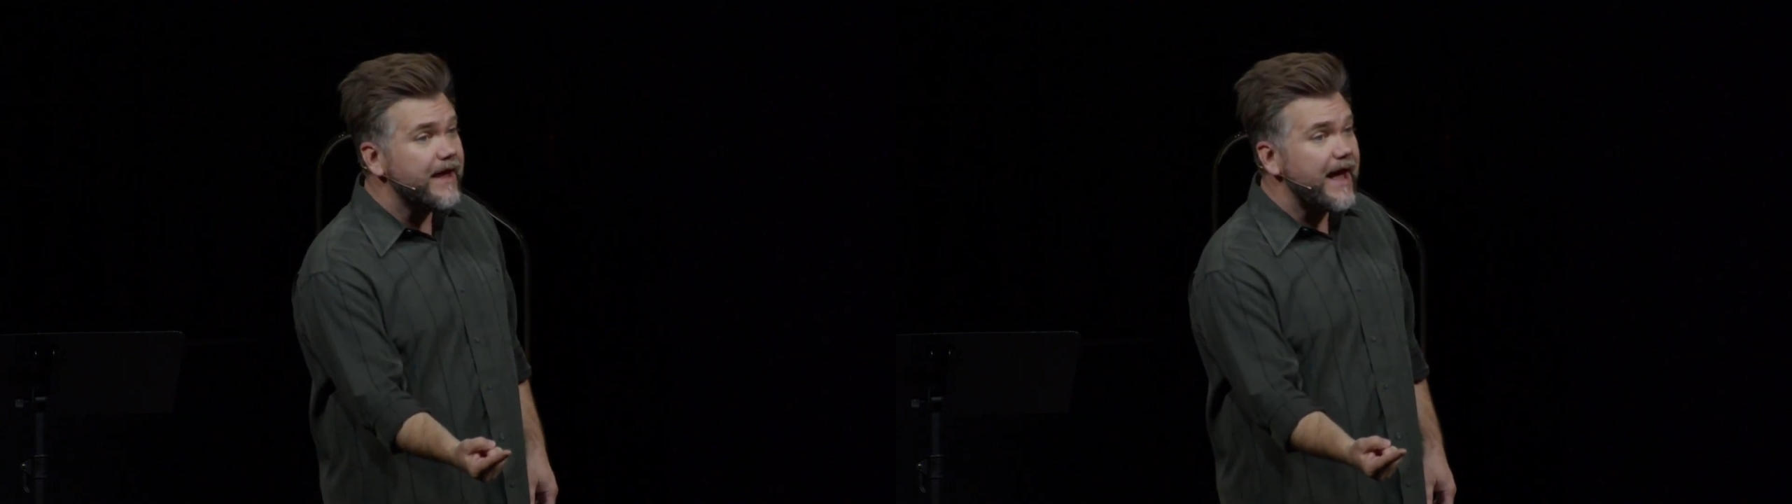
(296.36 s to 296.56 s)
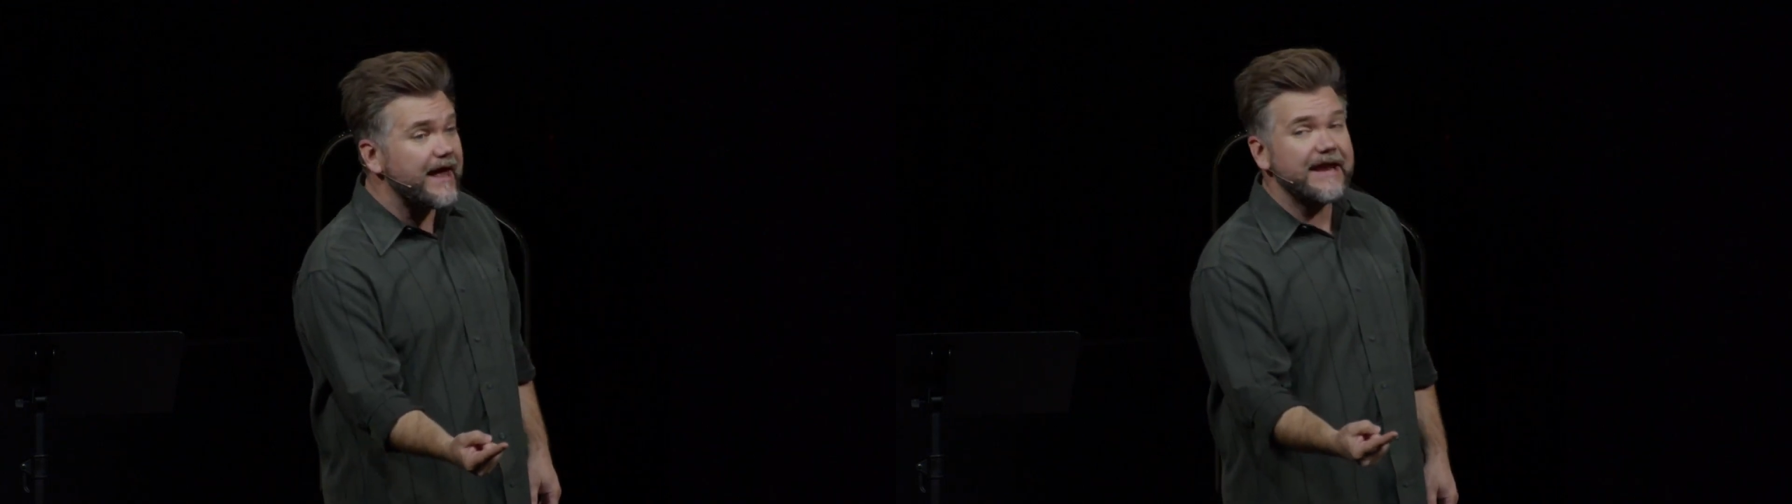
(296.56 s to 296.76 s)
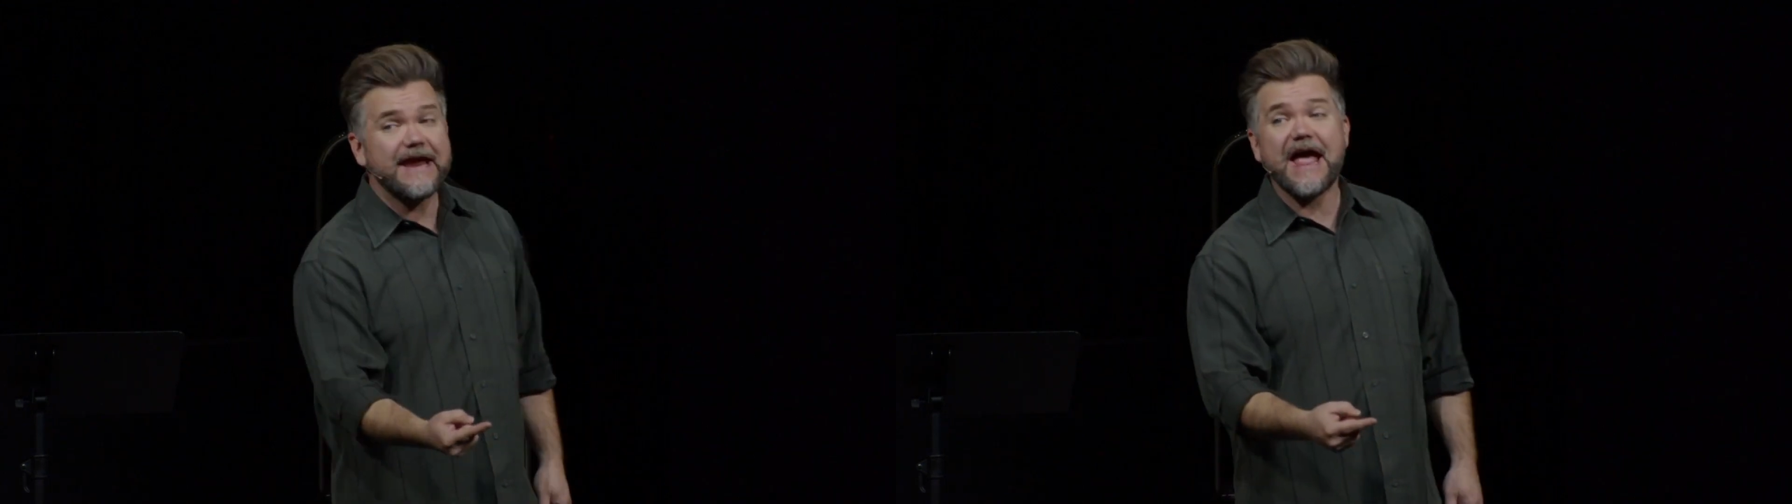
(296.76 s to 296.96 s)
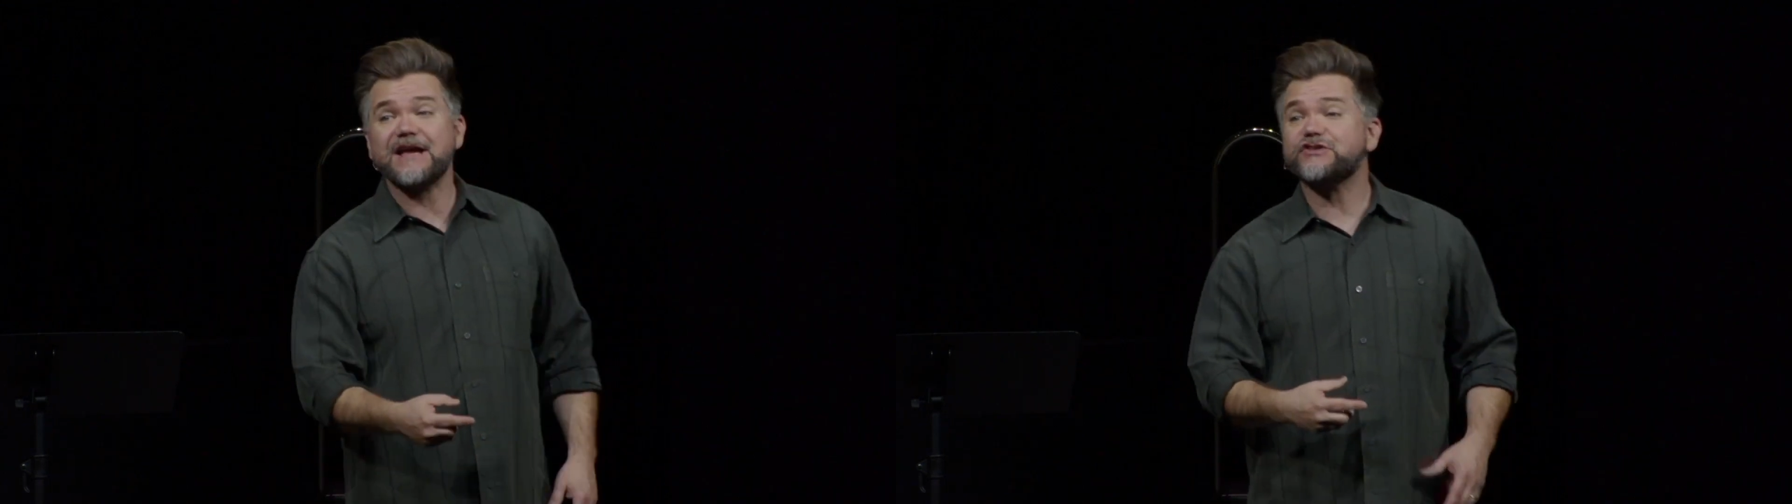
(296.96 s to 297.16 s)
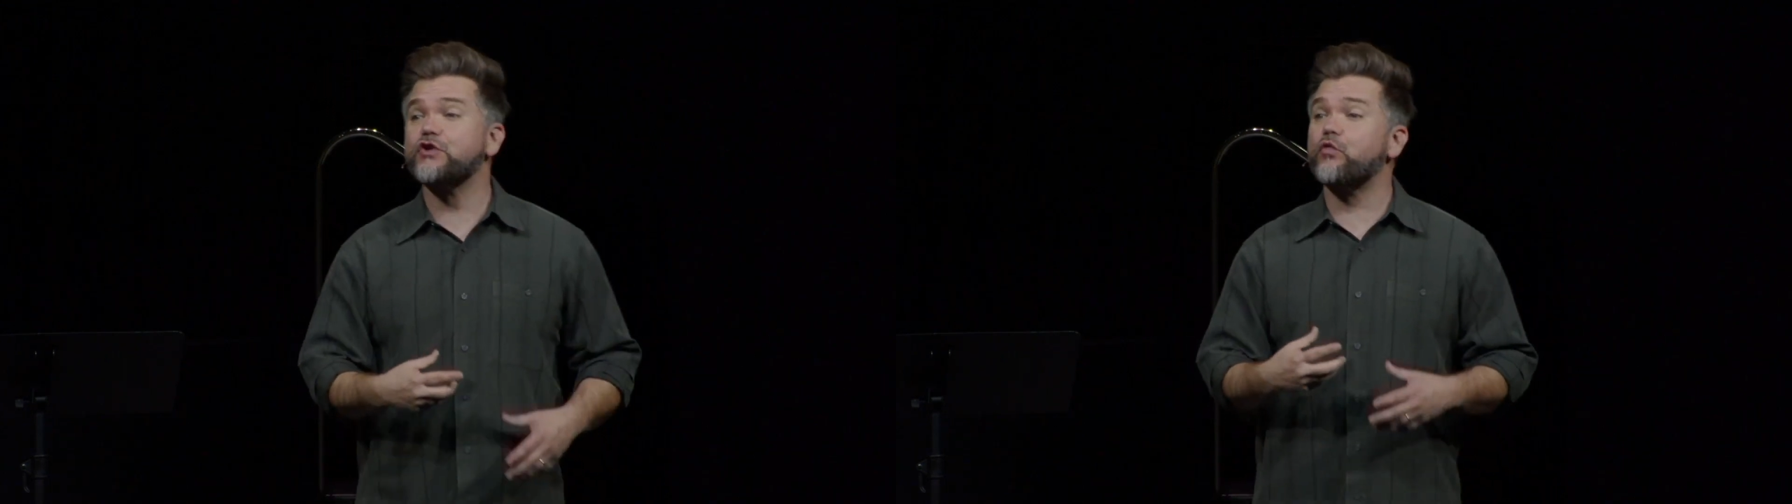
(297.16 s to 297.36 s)
And he
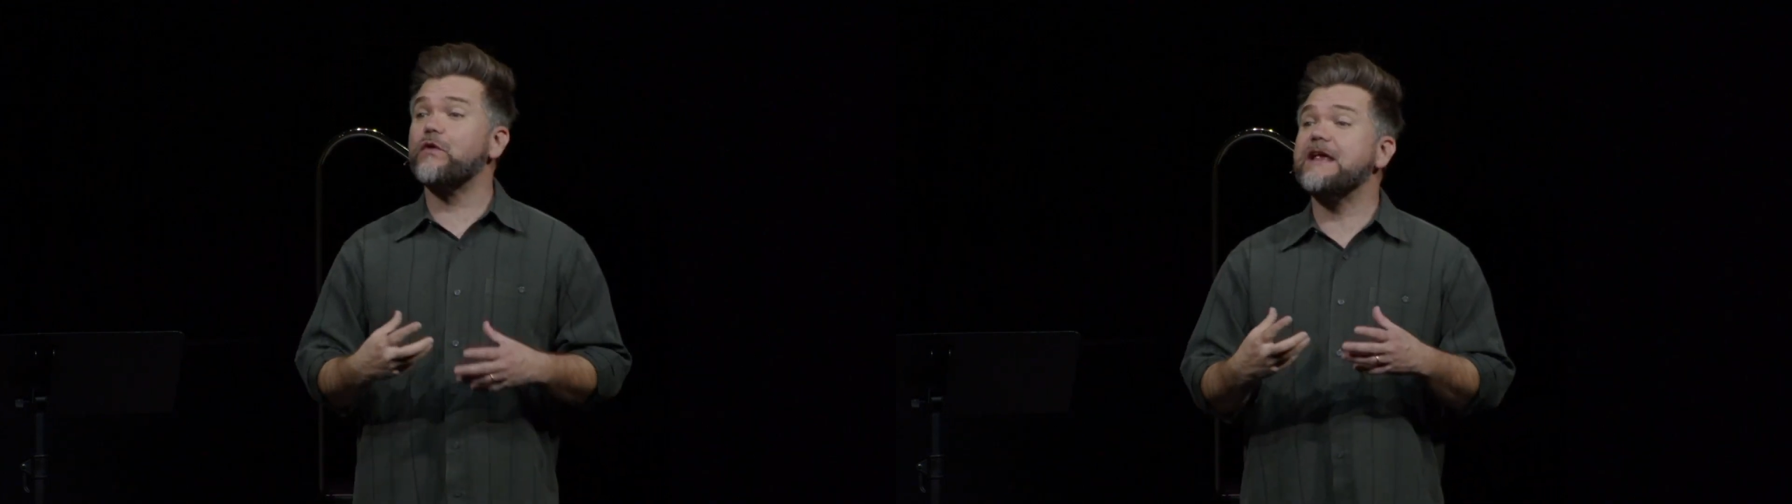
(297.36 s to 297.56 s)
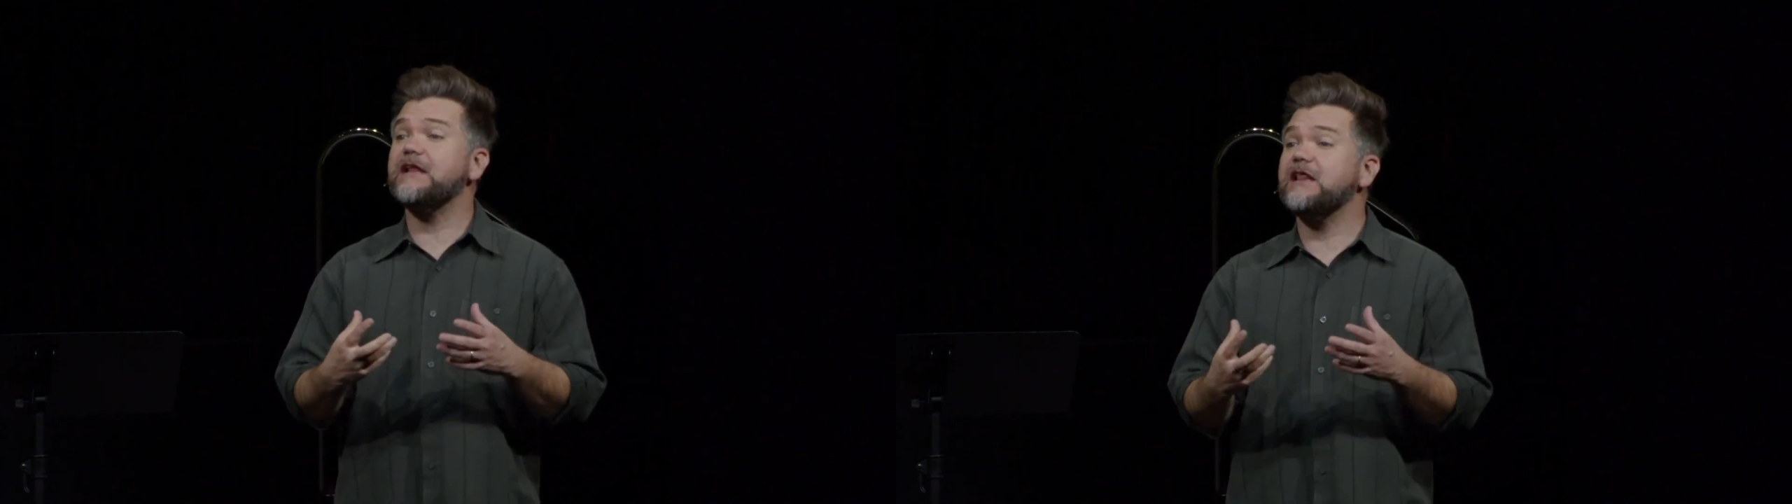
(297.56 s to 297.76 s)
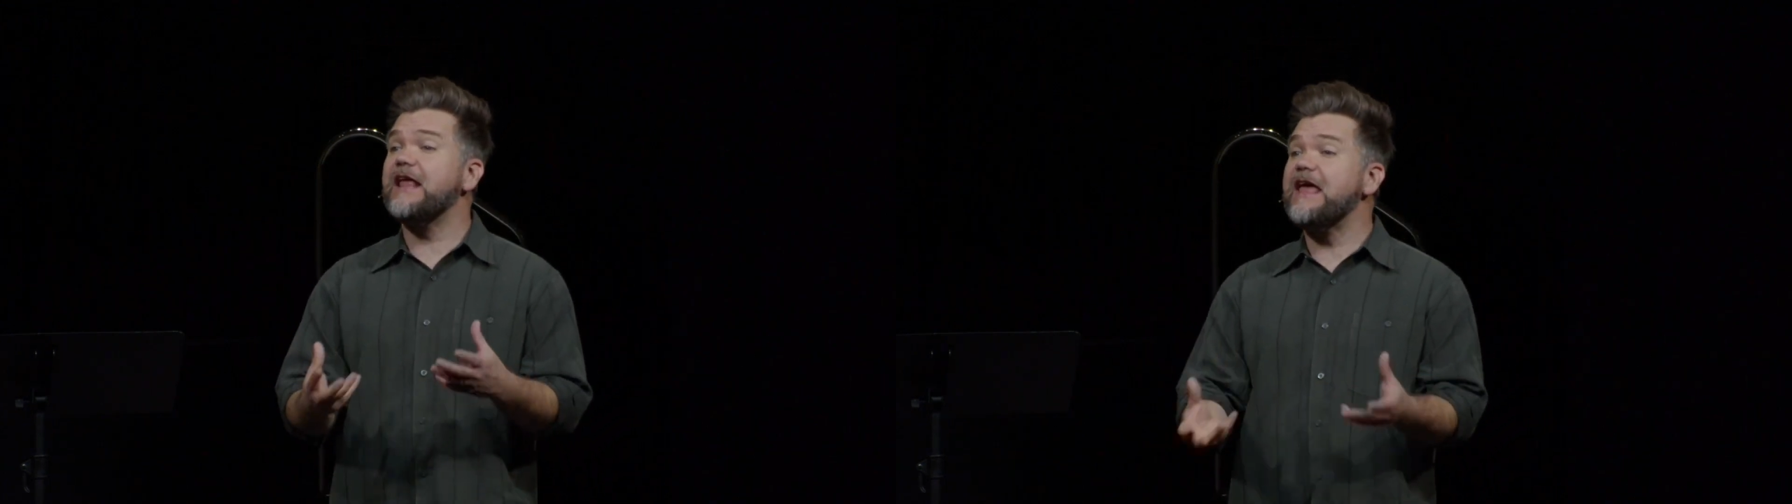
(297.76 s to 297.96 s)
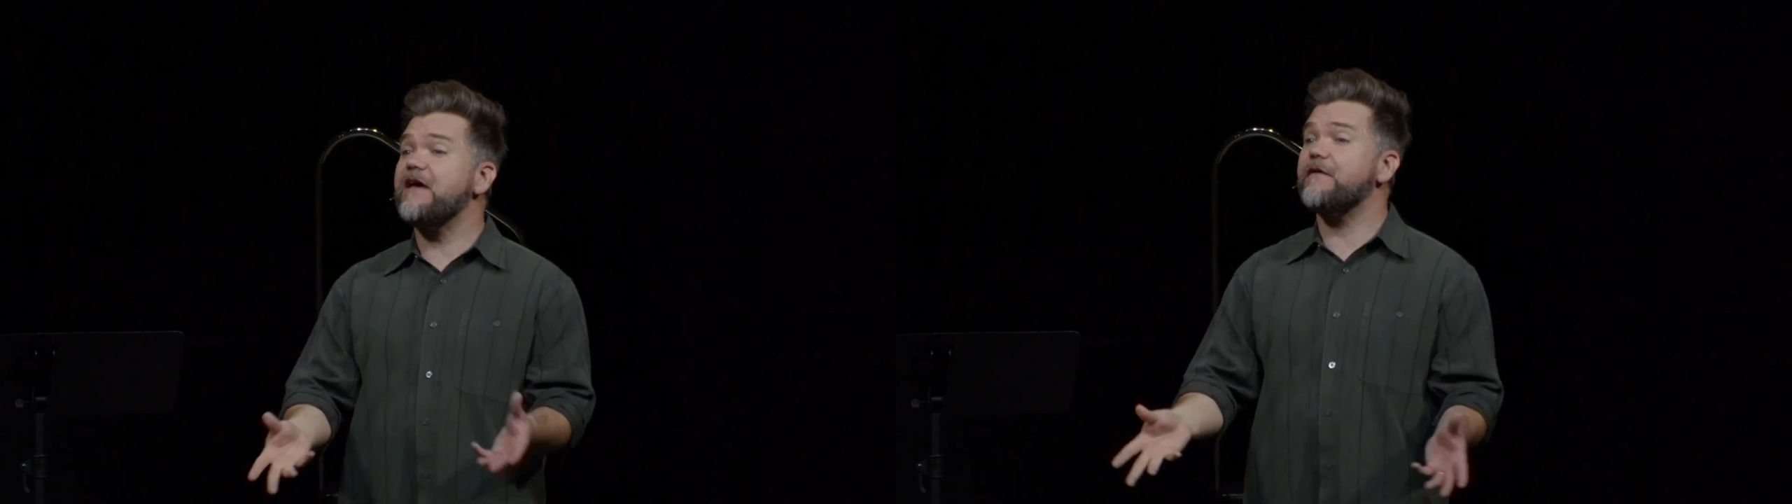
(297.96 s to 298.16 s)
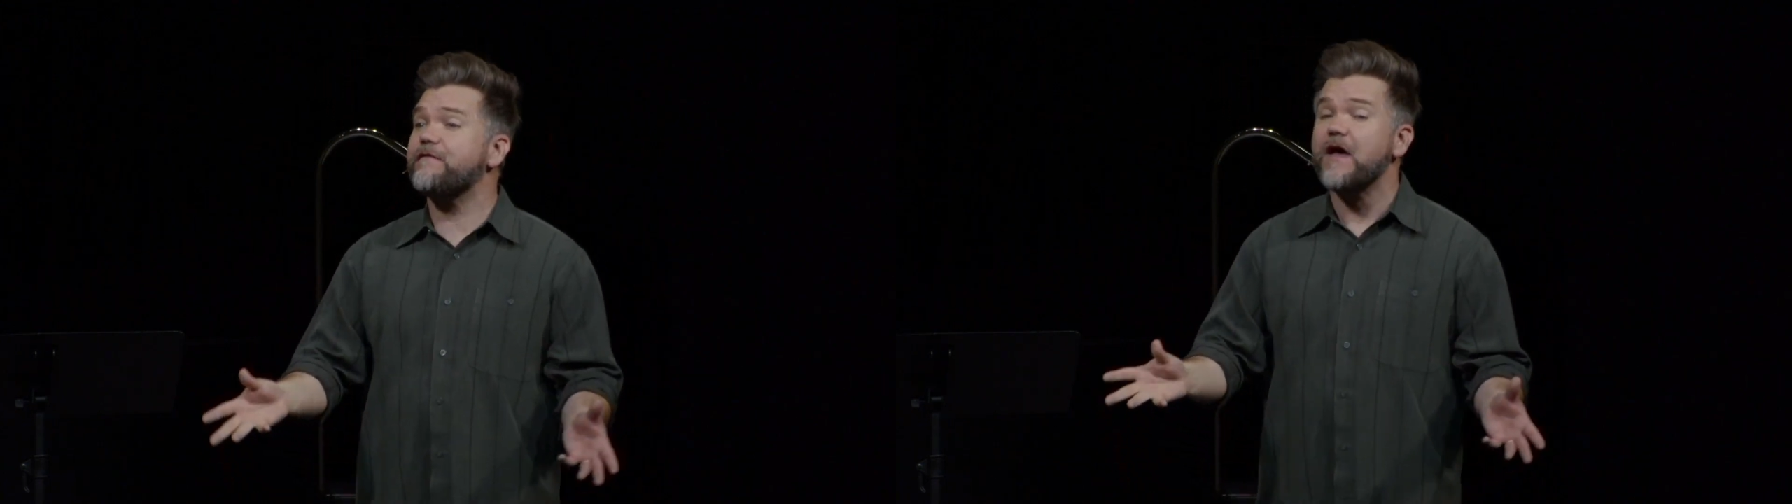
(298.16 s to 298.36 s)
has to
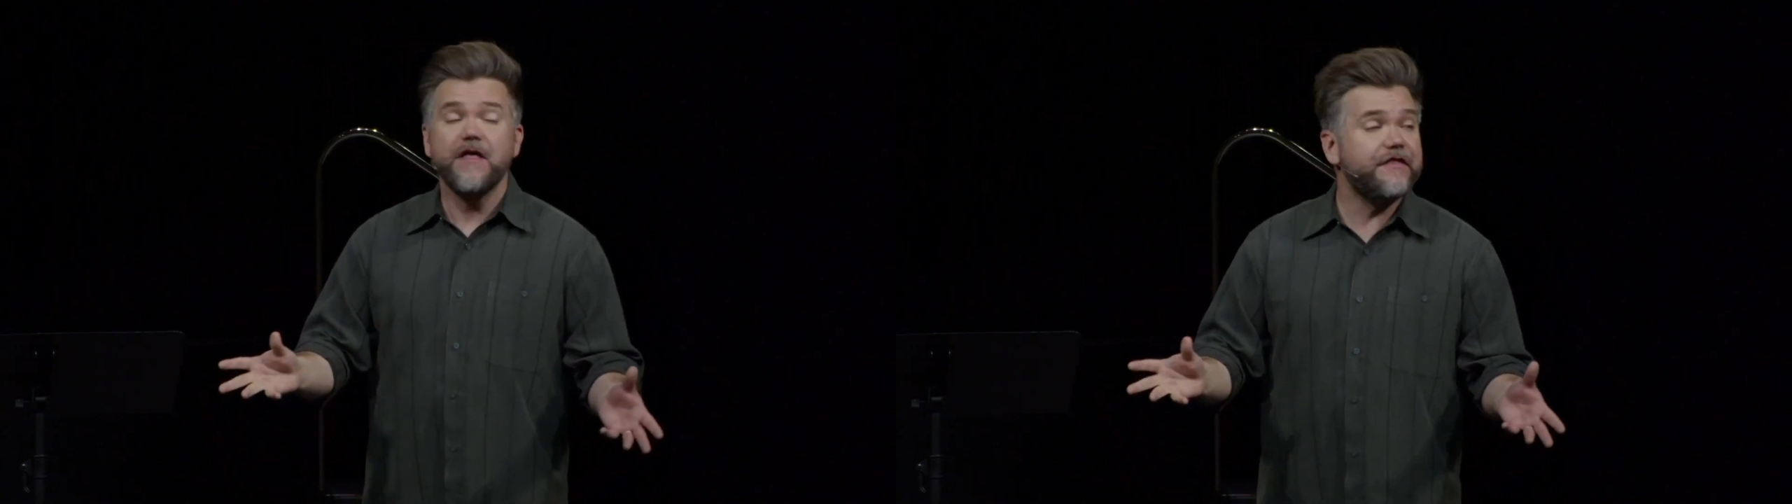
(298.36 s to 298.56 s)
relive